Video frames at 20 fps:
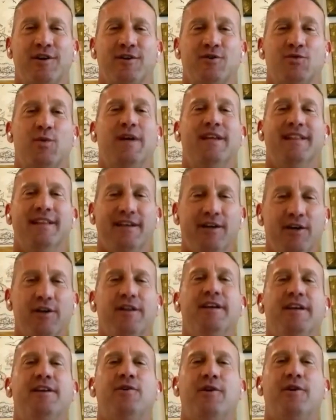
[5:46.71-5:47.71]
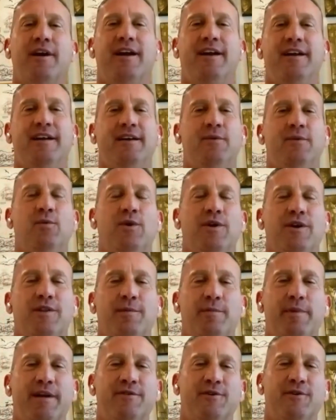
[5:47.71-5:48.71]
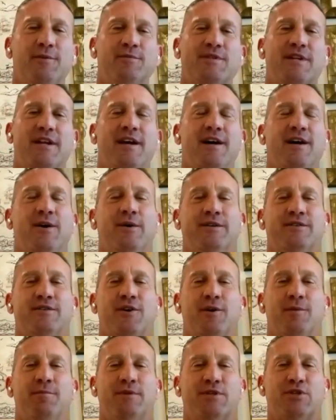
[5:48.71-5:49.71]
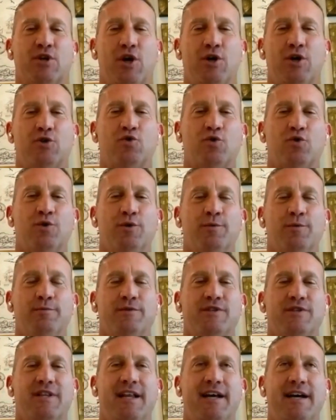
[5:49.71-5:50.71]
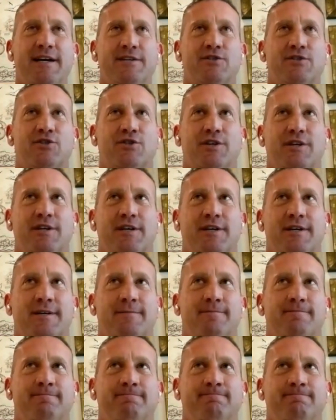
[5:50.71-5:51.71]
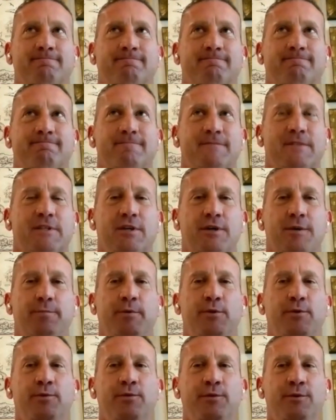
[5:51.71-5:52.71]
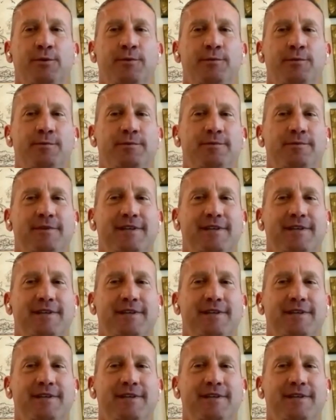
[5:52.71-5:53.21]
because we literally created one of the bedrooms now is our massage room slash um, couple room.